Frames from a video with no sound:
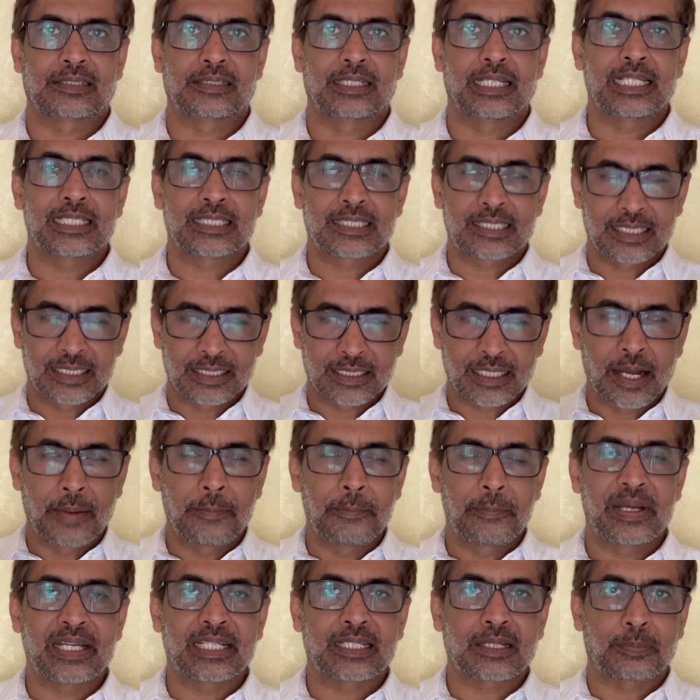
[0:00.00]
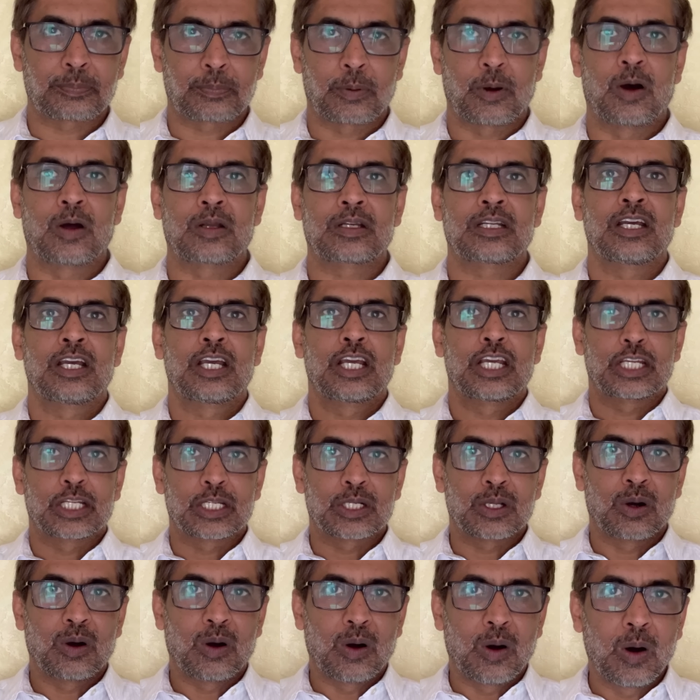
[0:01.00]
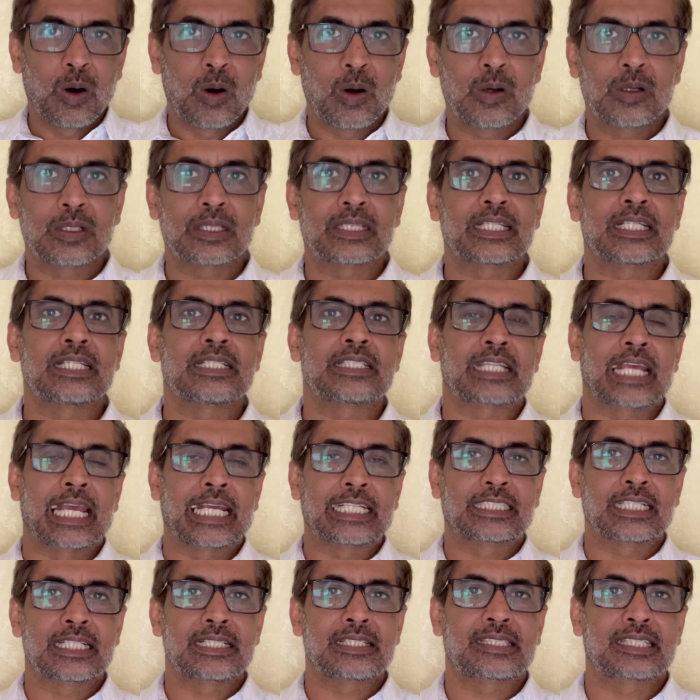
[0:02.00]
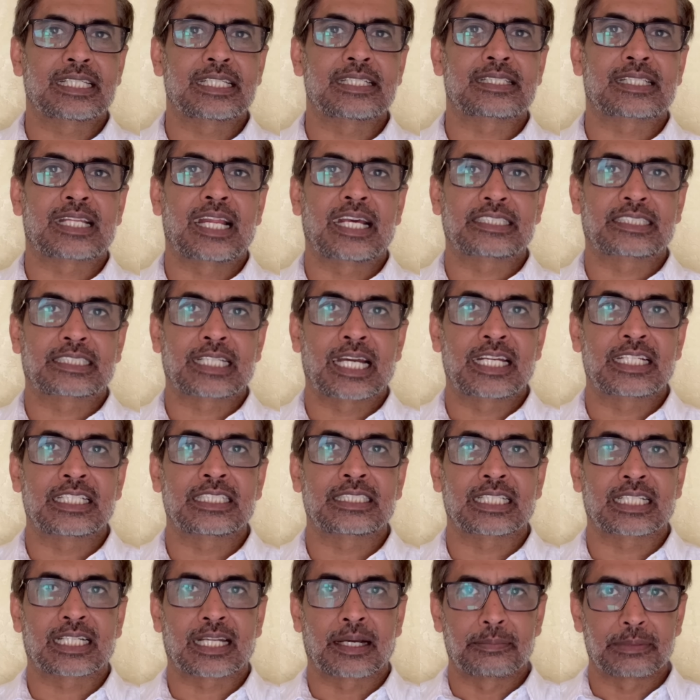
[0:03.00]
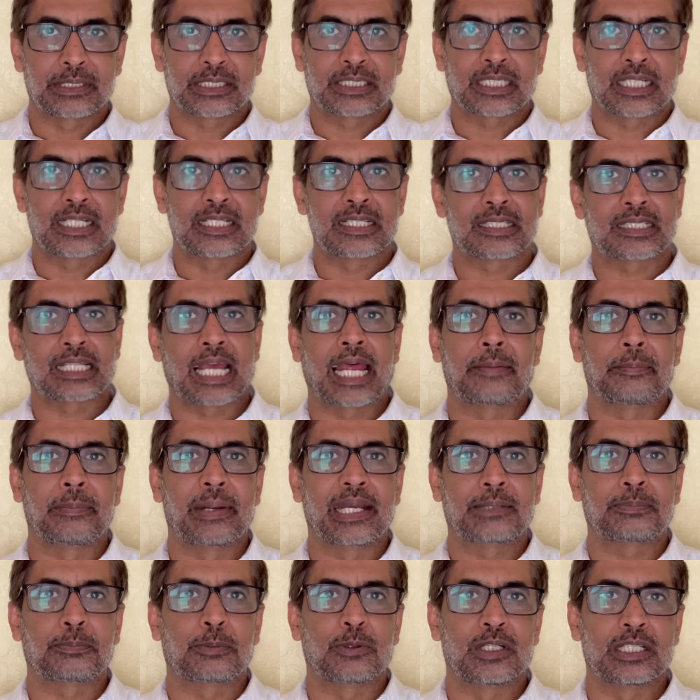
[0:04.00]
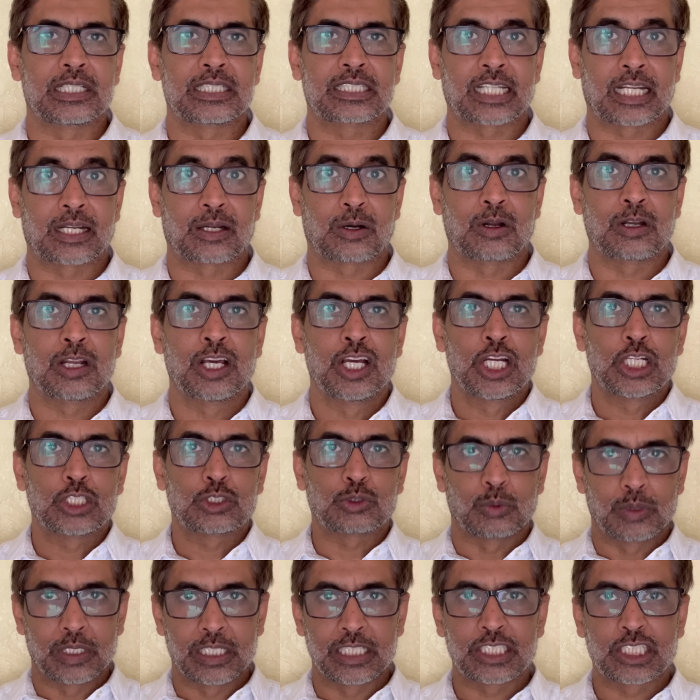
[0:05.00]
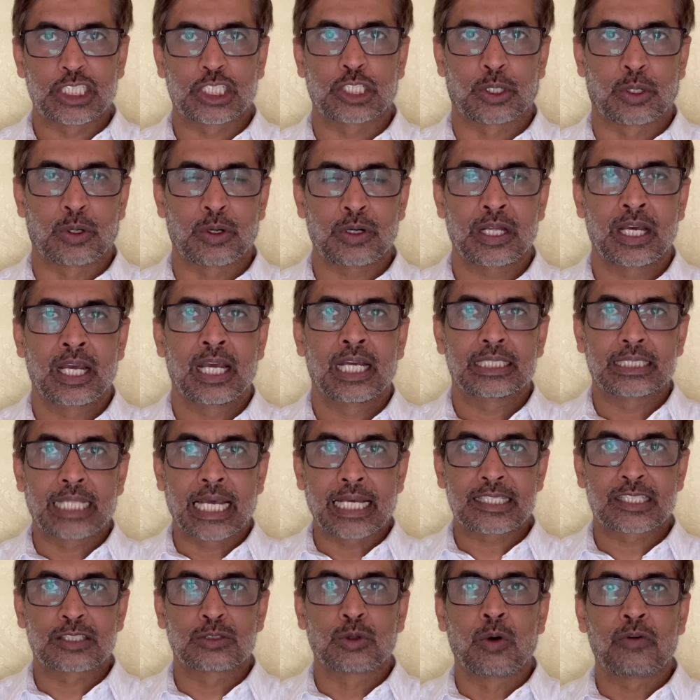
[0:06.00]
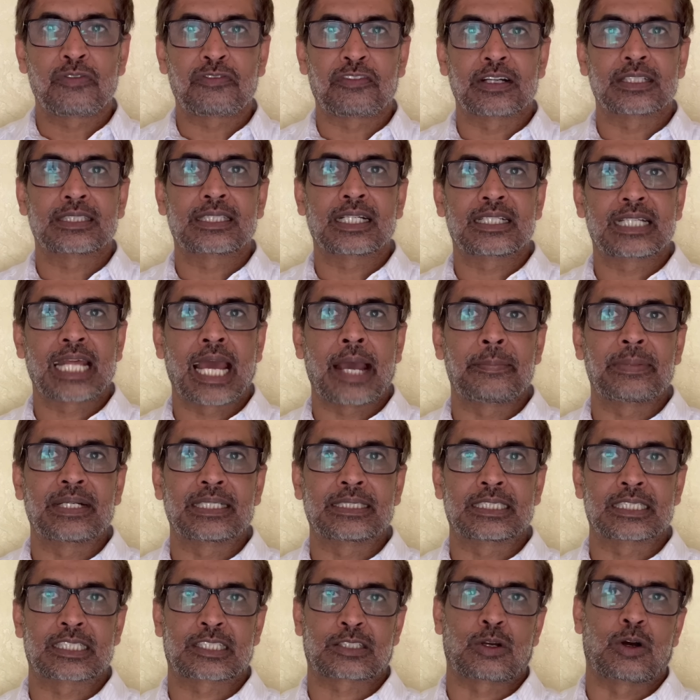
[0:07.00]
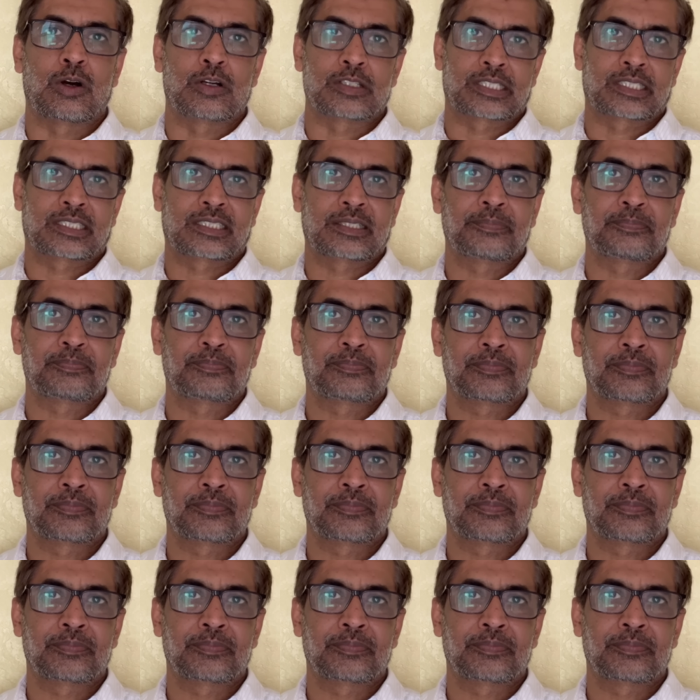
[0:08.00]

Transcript: It's incumbent upon, you know, all these agencies like Charity Commissions and Met Police and all to ensure that no further damage is caused